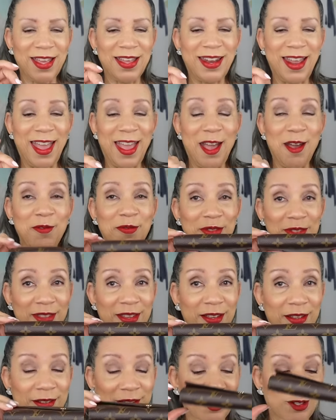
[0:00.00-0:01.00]
and I have
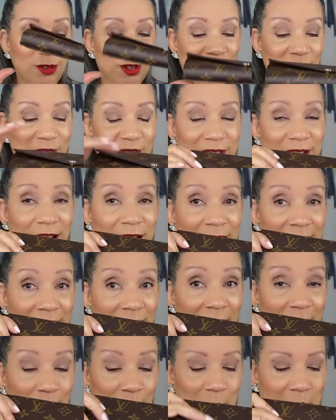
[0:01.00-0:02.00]
the Louis Vuitton
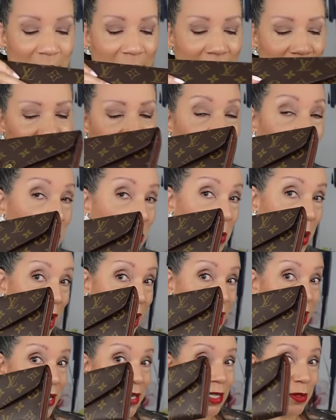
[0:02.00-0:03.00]
handbag from
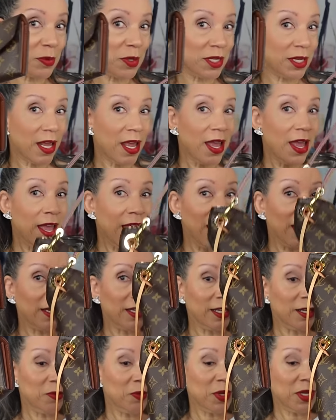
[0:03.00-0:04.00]
my husband.
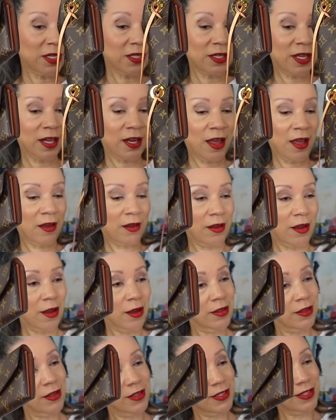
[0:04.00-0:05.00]
And he picked that out
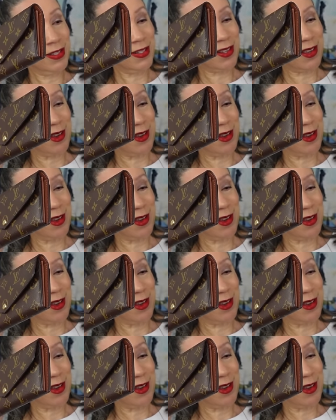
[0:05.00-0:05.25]
all on his